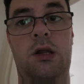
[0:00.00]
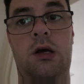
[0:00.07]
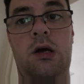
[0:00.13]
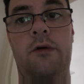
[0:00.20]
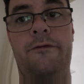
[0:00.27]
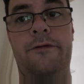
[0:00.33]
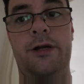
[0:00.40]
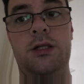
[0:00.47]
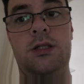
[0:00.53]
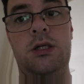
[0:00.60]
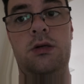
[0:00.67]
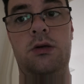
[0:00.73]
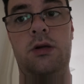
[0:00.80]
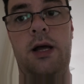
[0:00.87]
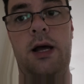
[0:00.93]
the confidence
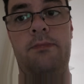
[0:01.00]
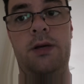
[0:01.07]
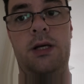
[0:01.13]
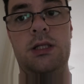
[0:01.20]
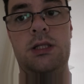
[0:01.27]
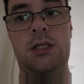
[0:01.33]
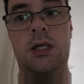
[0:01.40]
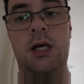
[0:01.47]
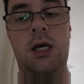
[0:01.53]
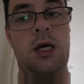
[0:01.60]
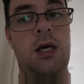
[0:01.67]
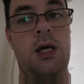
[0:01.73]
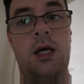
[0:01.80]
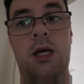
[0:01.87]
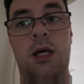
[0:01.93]
to do that, because
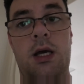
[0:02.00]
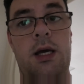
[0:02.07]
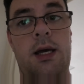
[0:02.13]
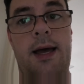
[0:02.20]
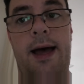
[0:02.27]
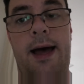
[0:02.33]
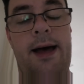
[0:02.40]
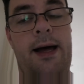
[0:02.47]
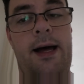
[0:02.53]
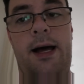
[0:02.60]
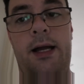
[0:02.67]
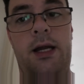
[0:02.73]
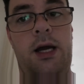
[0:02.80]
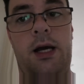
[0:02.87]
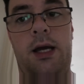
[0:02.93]
I,
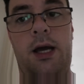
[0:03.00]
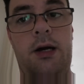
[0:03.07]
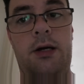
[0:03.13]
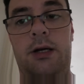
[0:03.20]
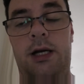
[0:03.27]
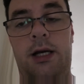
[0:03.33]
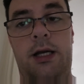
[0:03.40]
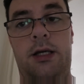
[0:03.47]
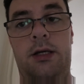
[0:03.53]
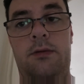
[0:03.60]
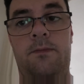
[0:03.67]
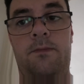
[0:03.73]
I, I currently,